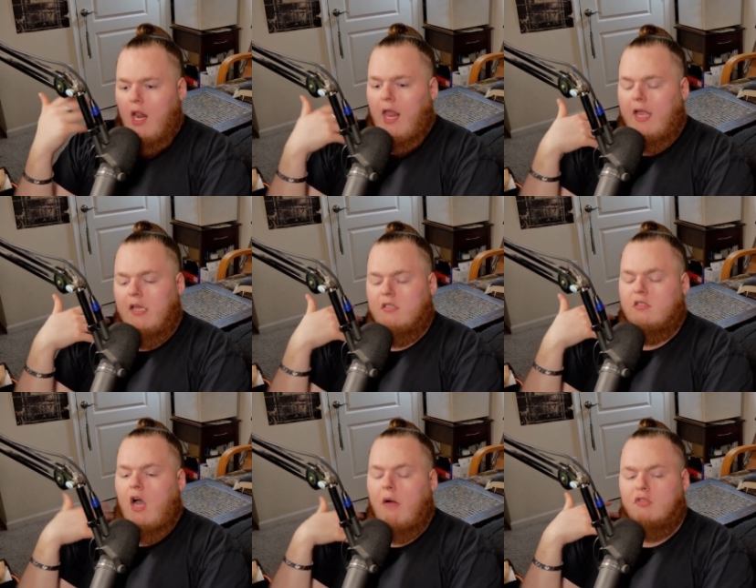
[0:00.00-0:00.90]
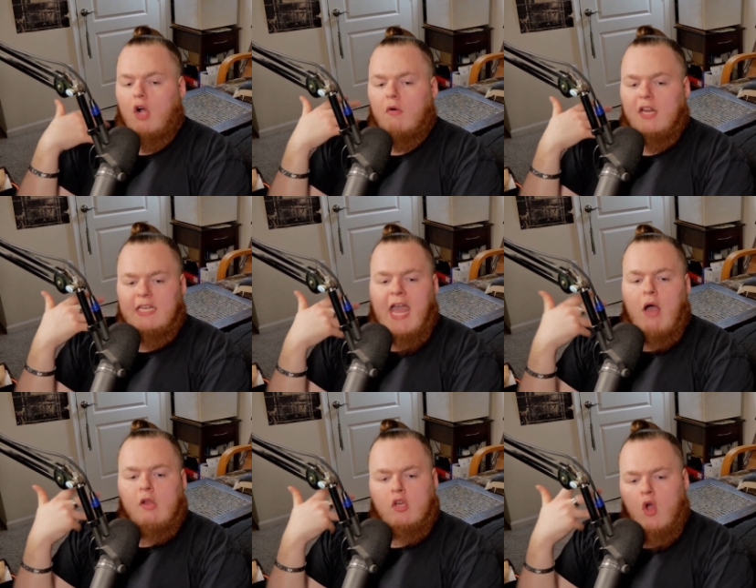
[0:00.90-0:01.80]
Like cuz I was already
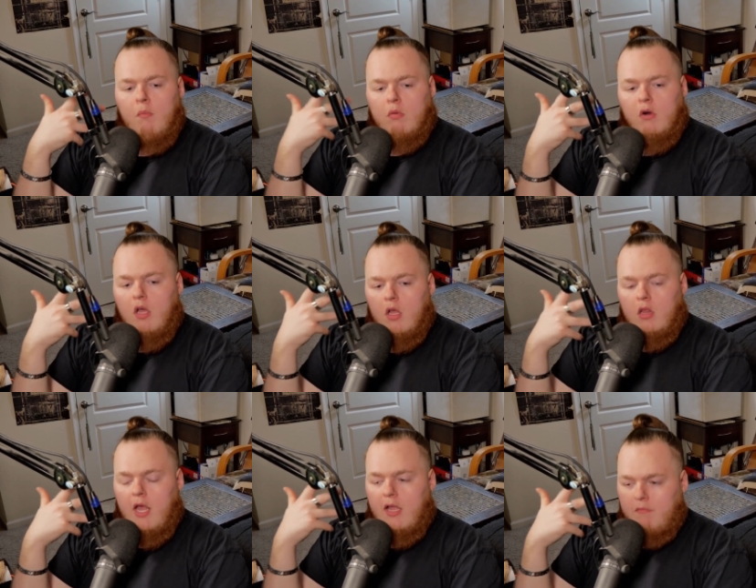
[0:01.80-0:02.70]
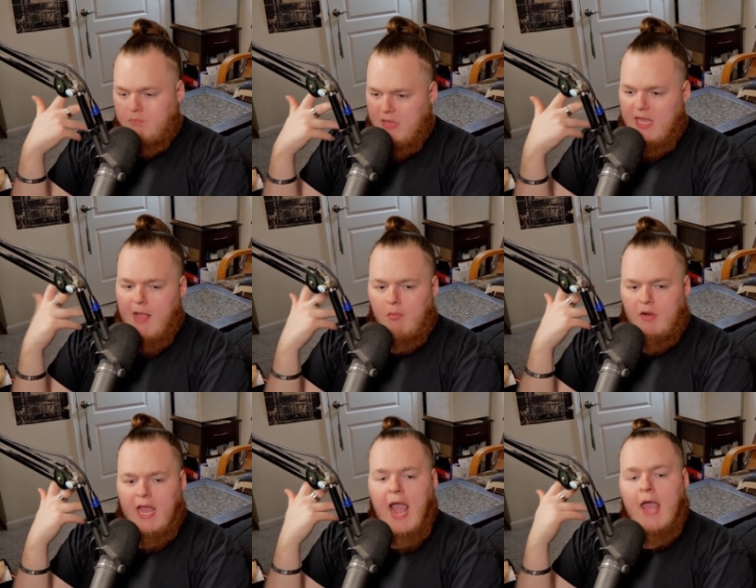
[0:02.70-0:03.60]
doubting Nobara like being able
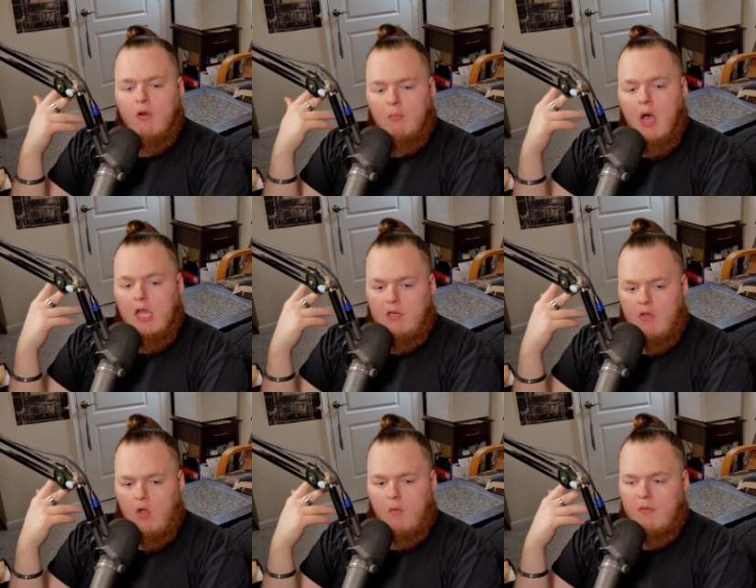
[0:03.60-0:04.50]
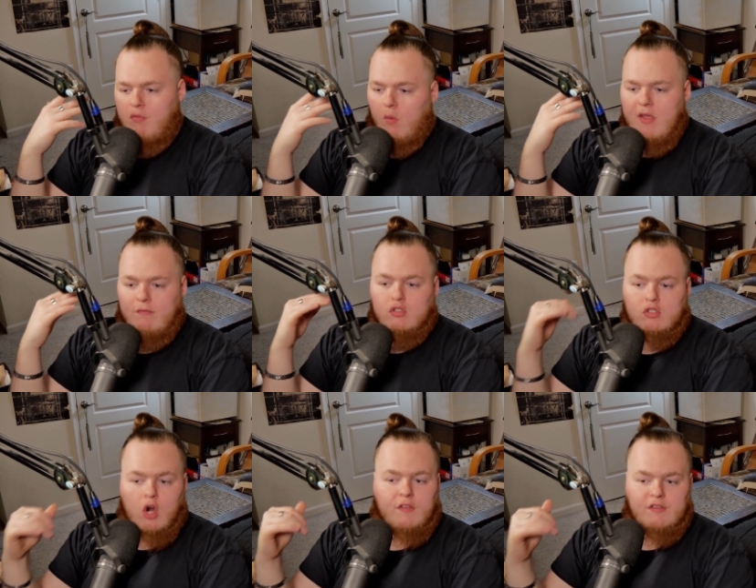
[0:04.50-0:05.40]
to handle Mahito before we even
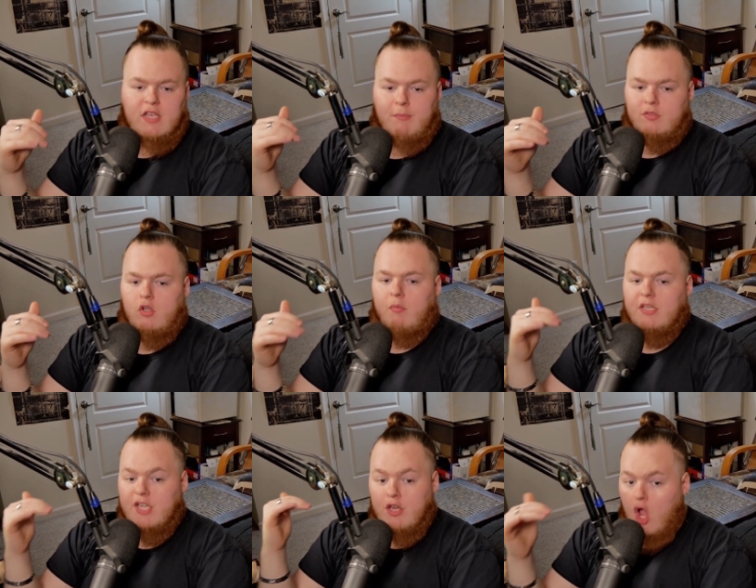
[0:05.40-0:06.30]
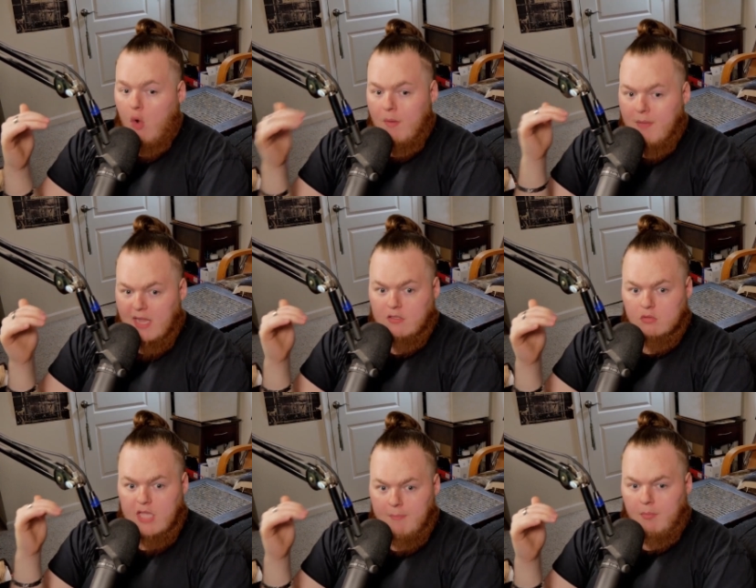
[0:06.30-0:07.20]
started this episode because I know what
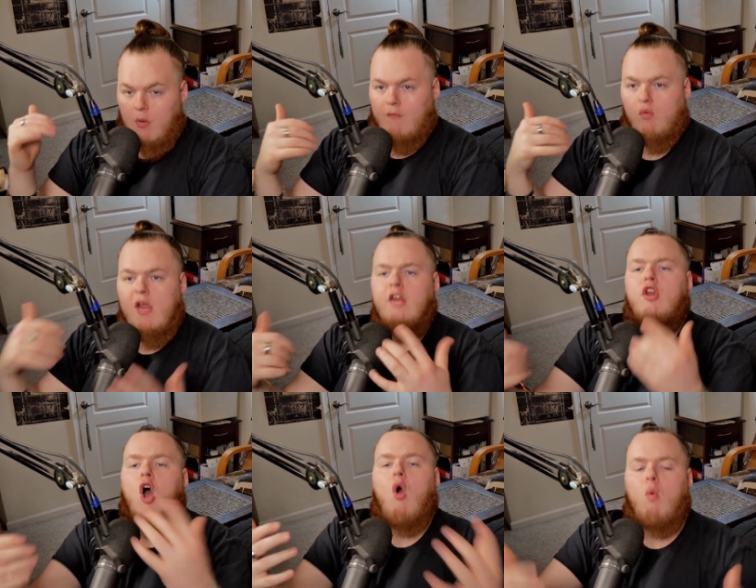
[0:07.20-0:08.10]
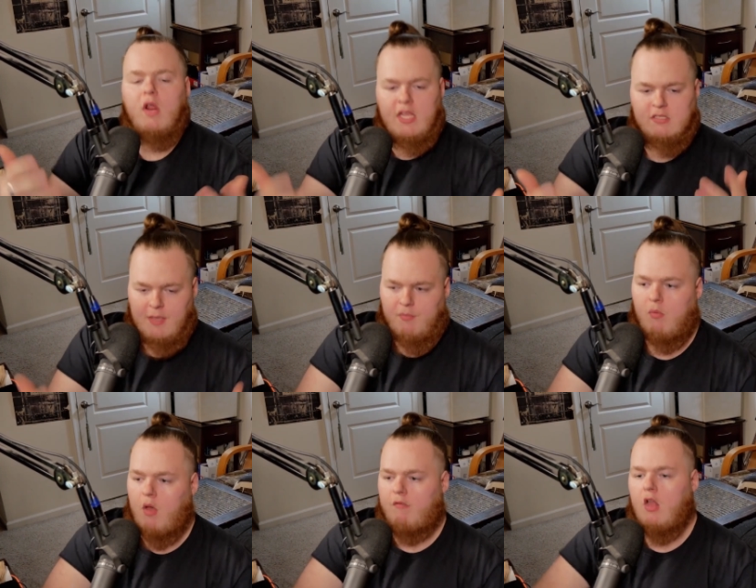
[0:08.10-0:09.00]
Mahito's capable of. We know what he's
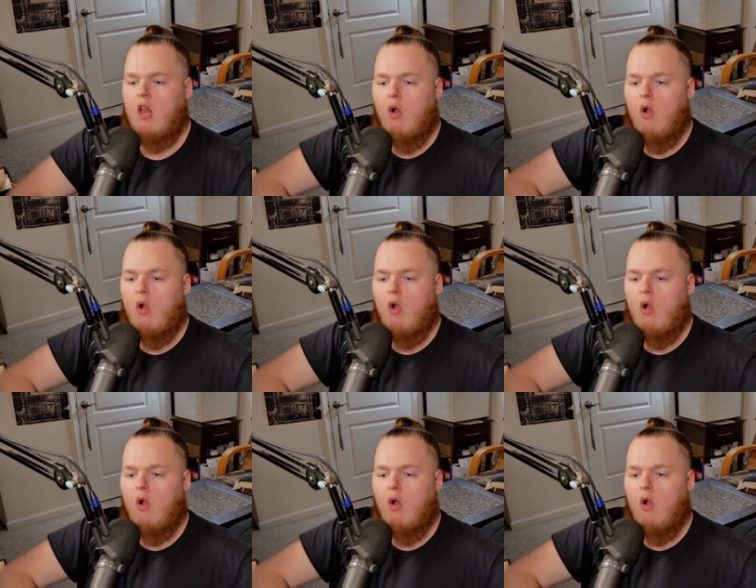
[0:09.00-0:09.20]
capable of.